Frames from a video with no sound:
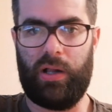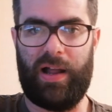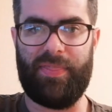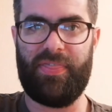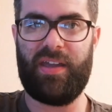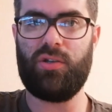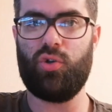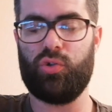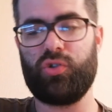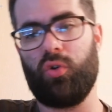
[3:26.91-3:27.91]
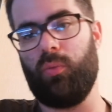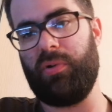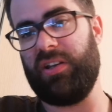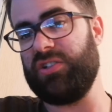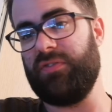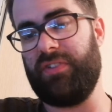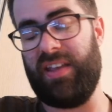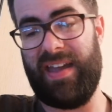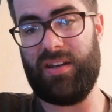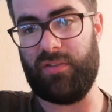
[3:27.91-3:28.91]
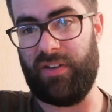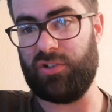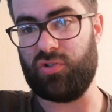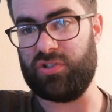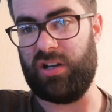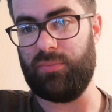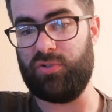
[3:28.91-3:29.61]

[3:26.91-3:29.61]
and then your score prediction for the end of extra time.